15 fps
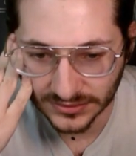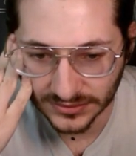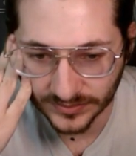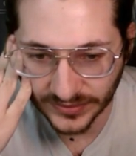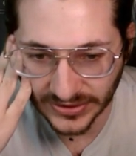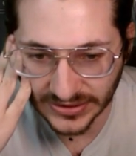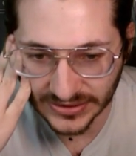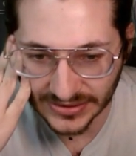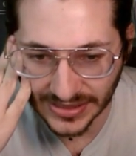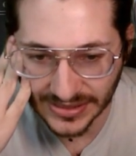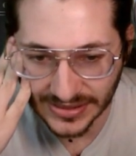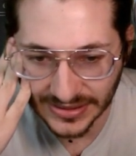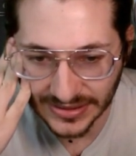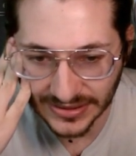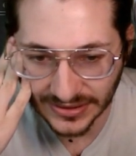Because I
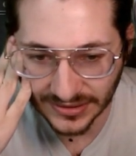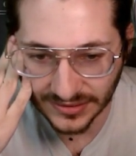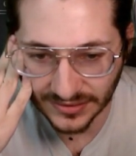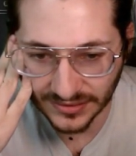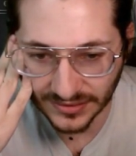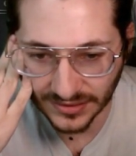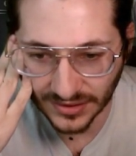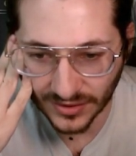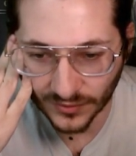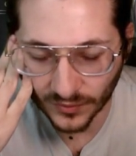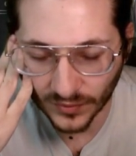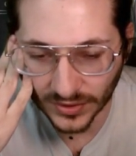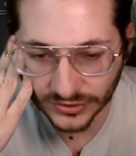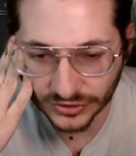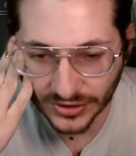need a
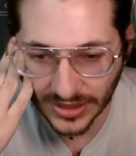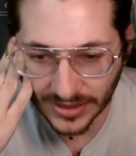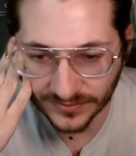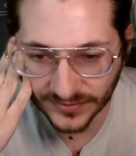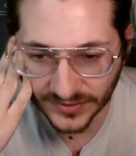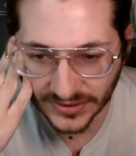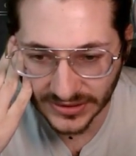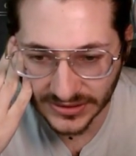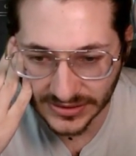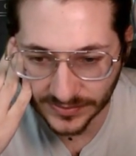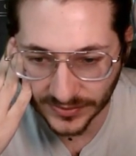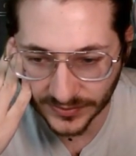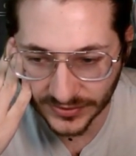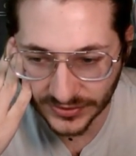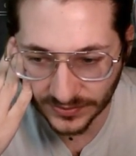1-drop for this,
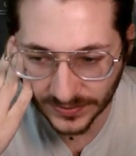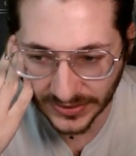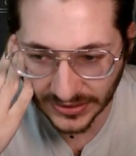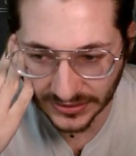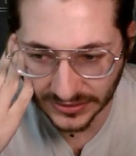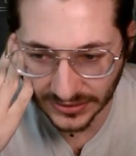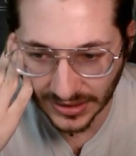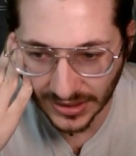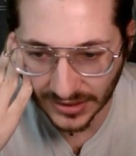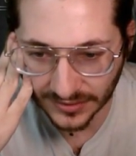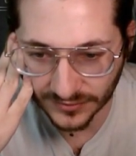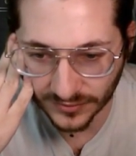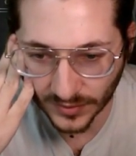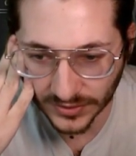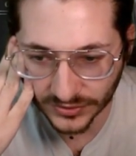but we do play a lot
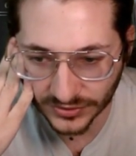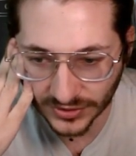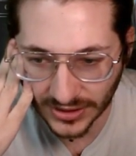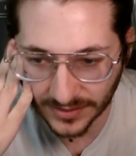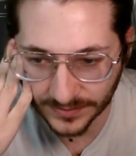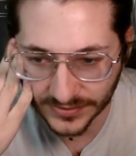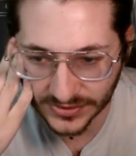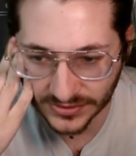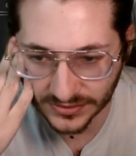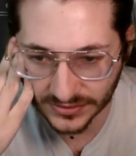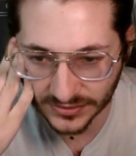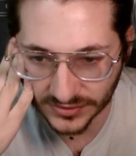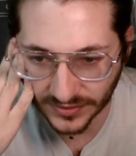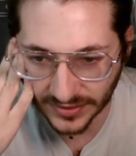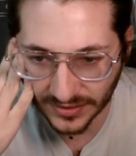of 1-drops.
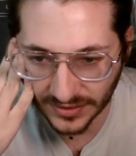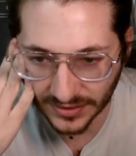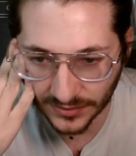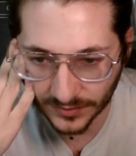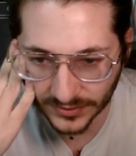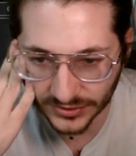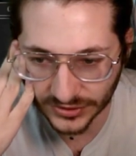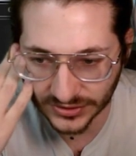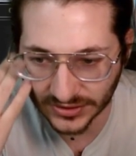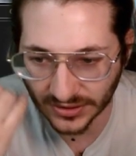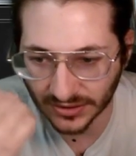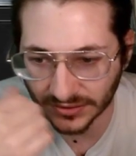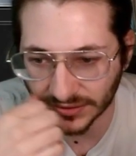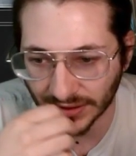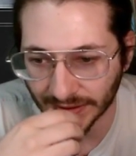So I think we're just
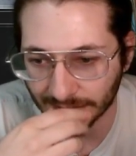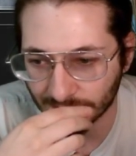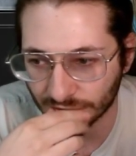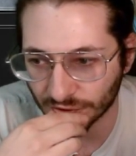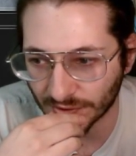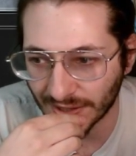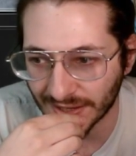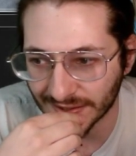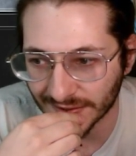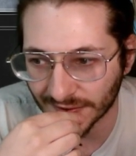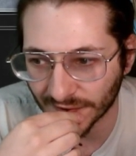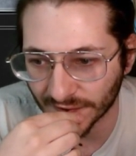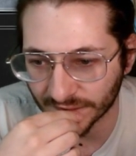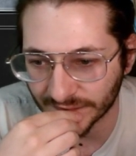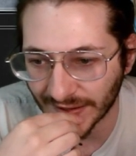gonna like try to
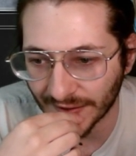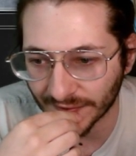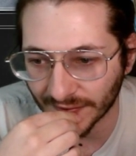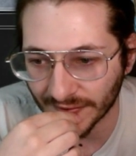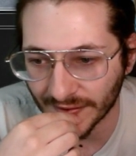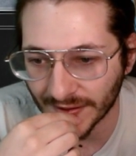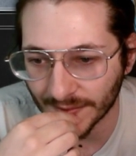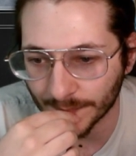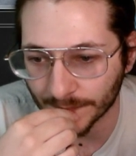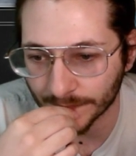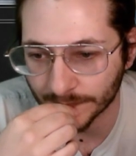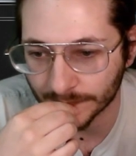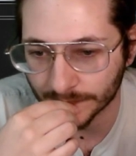curve out on them.